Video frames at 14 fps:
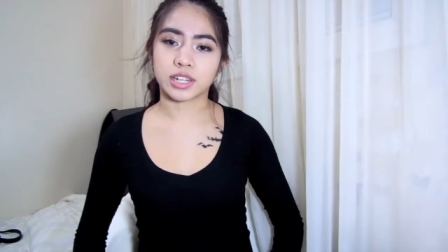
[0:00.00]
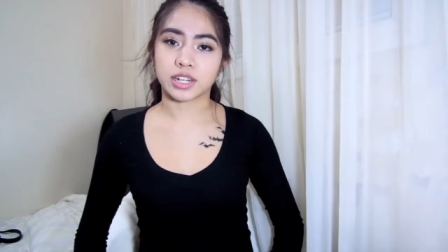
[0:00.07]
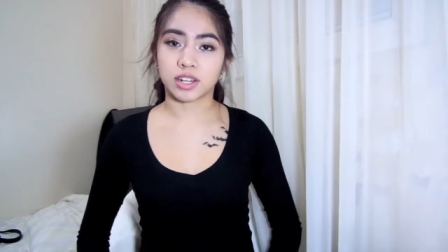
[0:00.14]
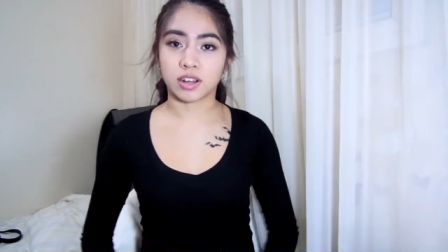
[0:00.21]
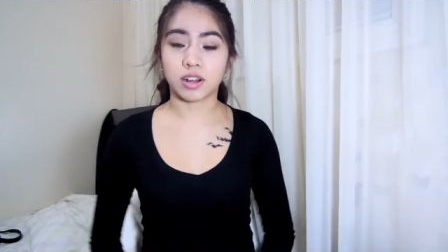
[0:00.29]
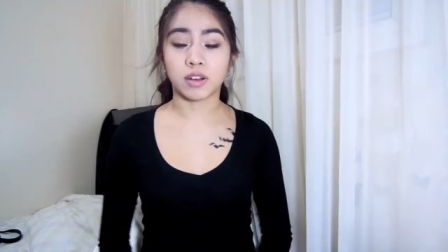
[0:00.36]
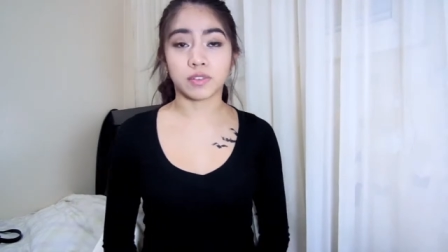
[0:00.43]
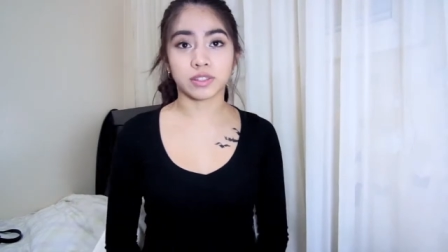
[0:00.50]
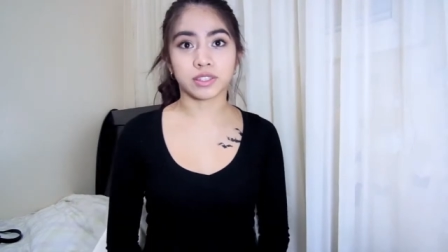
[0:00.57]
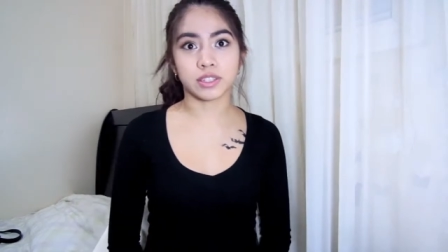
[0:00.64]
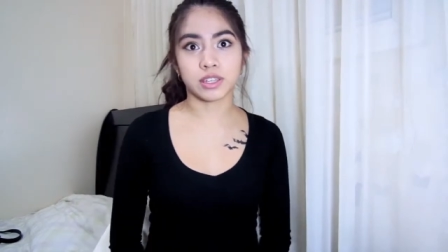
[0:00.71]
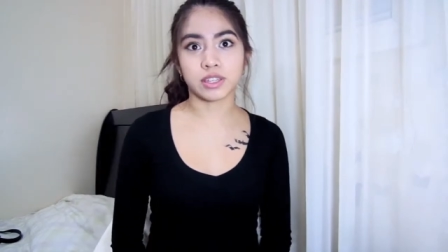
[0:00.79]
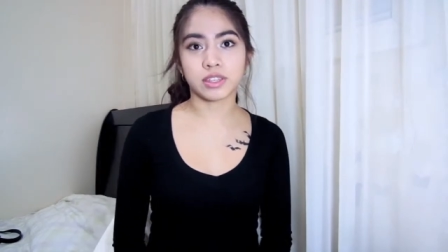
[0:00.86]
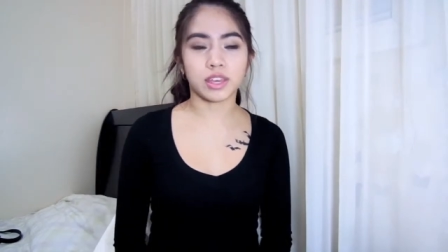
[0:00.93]
and
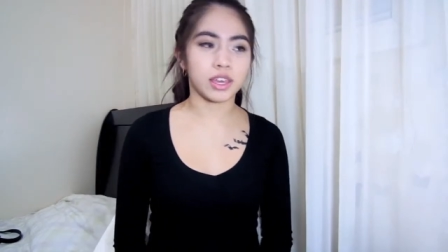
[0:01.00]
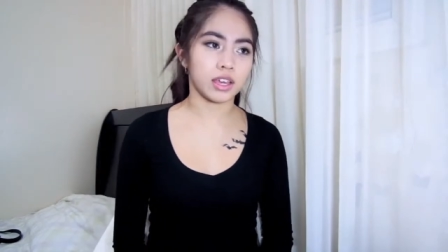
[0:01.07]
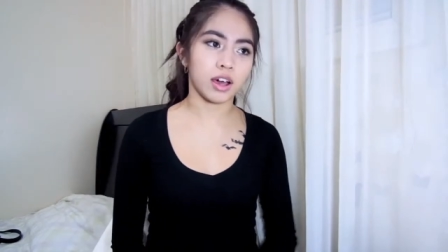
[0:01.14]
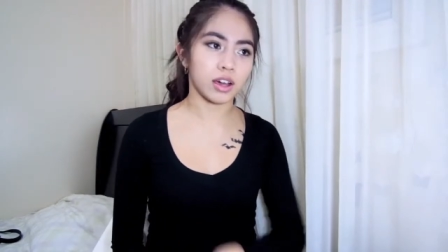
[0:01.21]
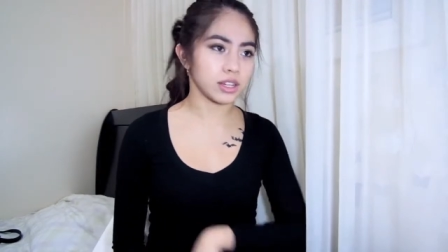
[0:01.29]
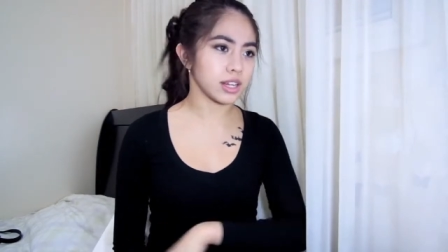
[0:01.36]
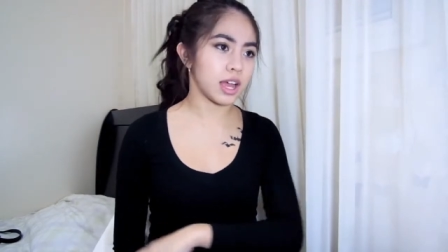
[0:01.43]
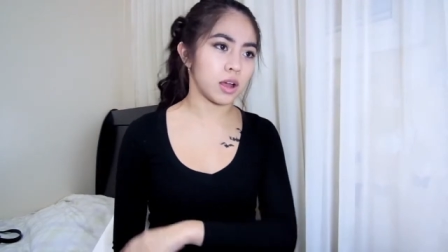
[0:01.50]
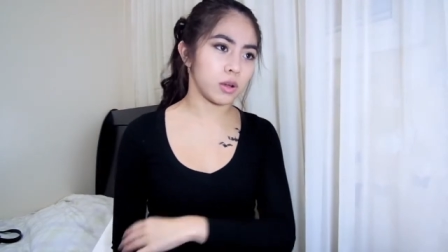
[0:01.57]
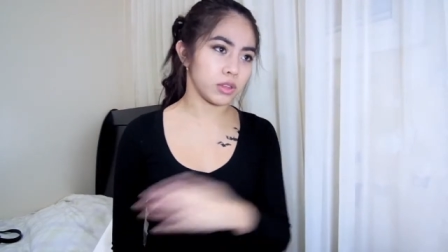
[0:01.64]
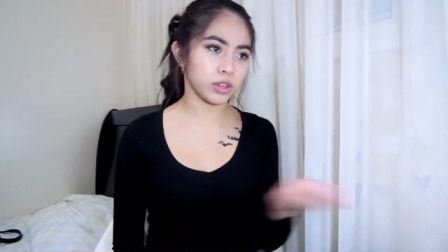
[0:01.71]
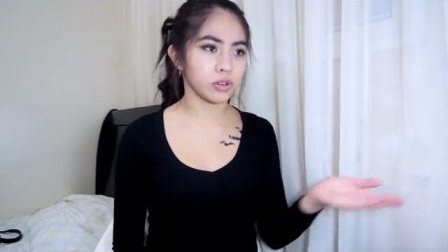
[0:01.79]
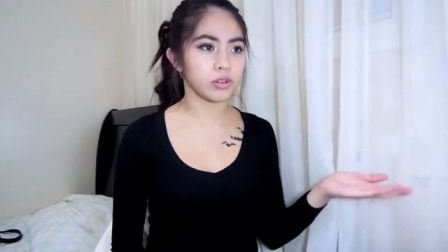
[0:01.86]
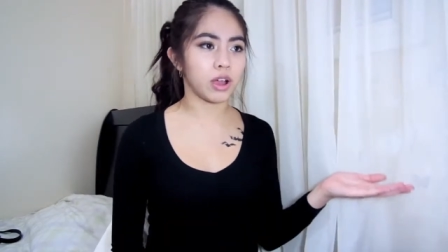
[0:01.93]
obviously they cut
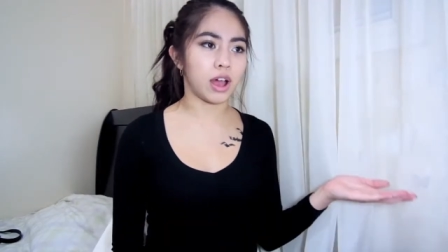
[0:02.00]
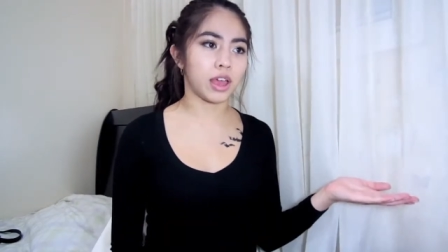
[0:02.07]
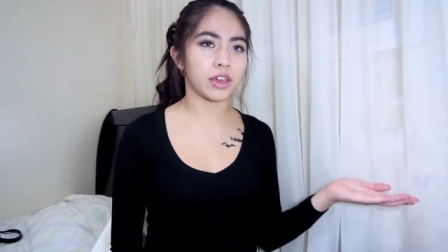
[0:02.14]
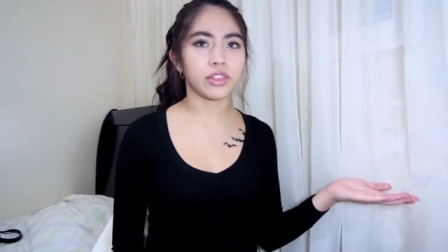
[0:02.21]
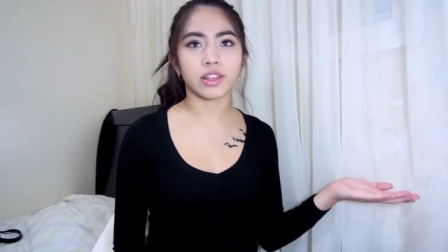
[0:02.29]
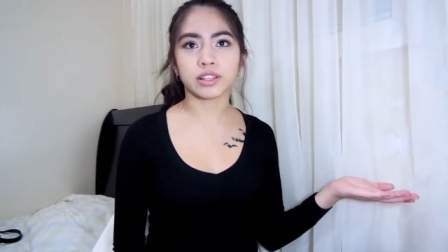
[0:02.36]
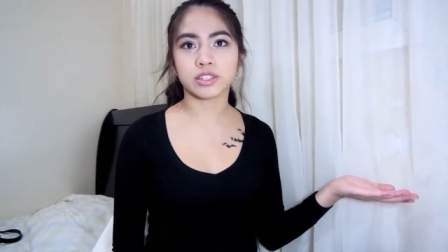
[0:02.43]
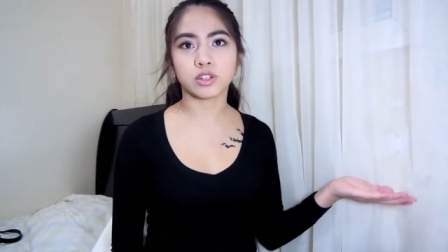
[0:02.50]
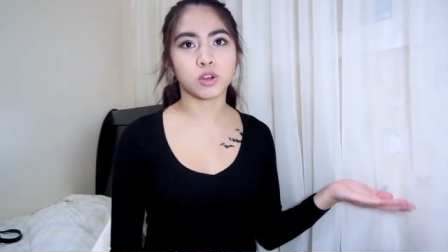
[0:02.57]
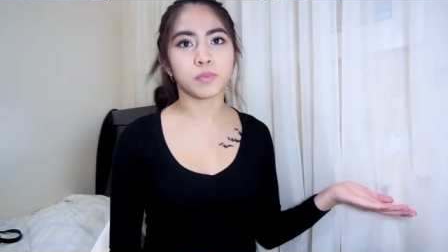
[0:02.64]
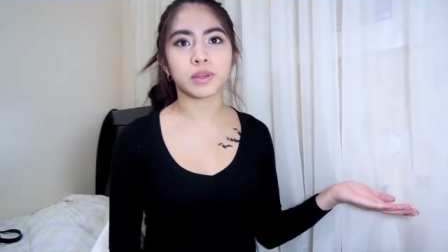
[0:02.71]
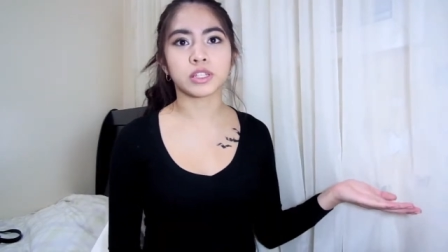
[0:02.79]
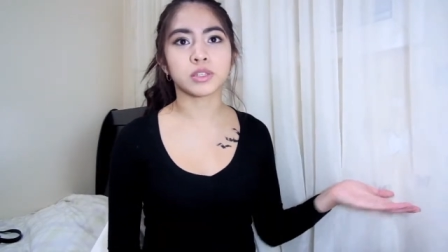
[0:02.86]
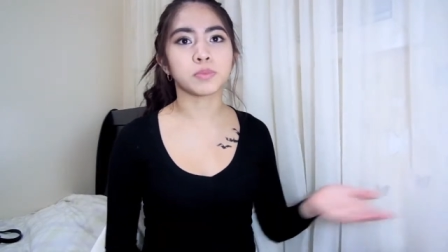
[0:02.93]
out Uriah. That's
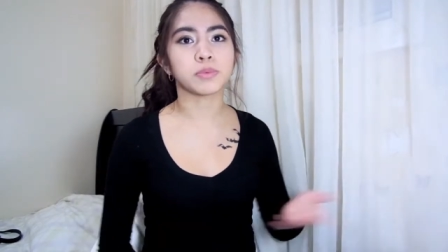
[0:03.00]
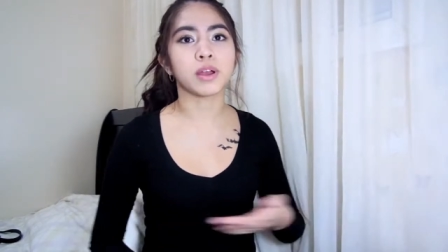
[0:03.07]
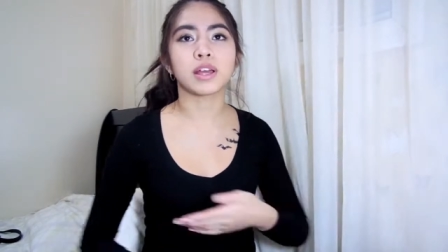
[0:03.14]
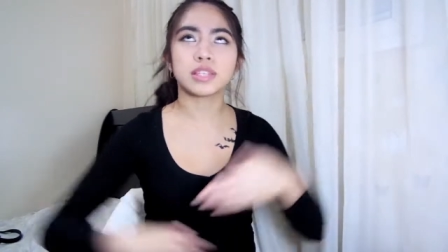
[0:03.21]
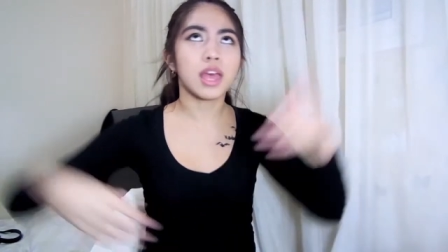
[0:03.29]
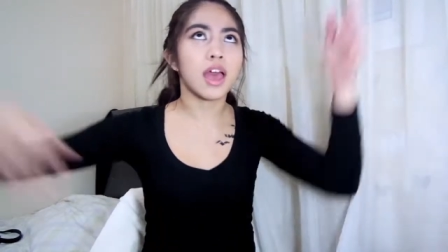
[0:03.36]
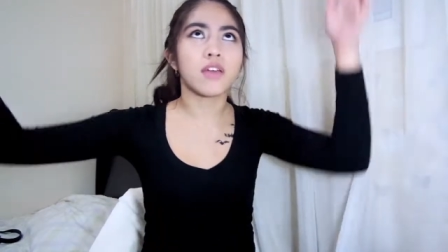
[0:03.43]
no big surprise.